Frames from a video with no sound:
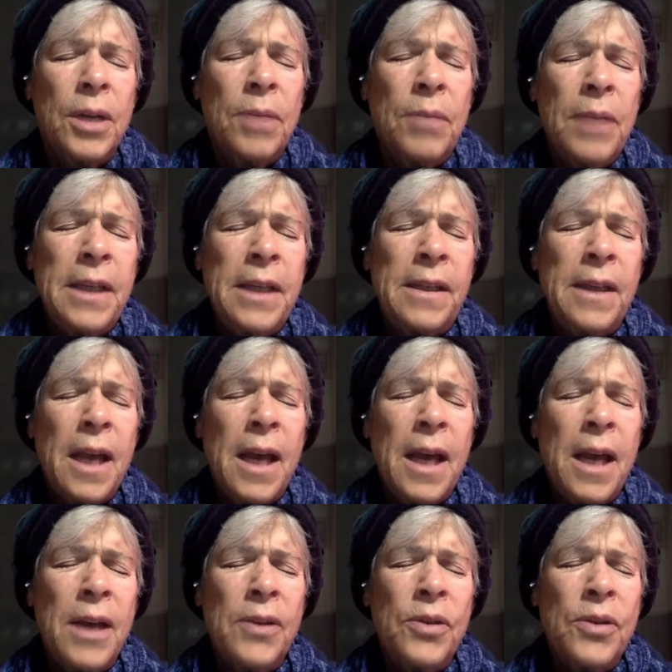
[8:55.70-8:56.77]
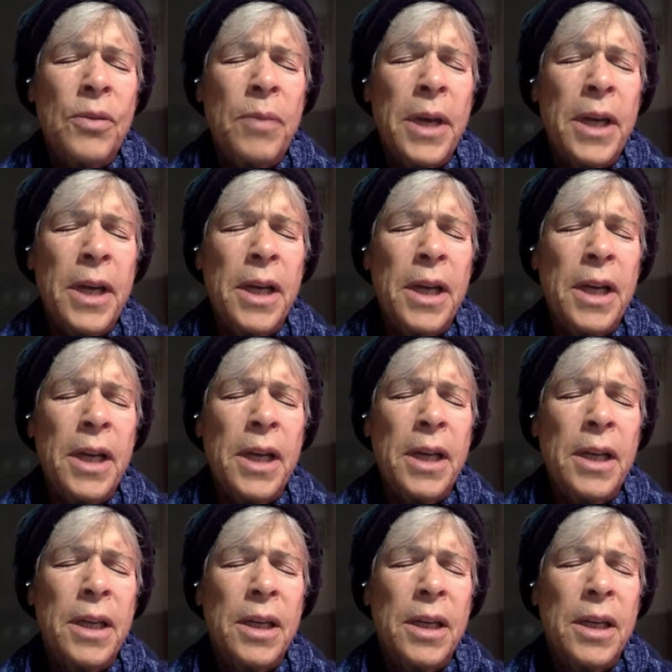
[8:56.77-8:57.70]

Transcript: My sighs, O my God,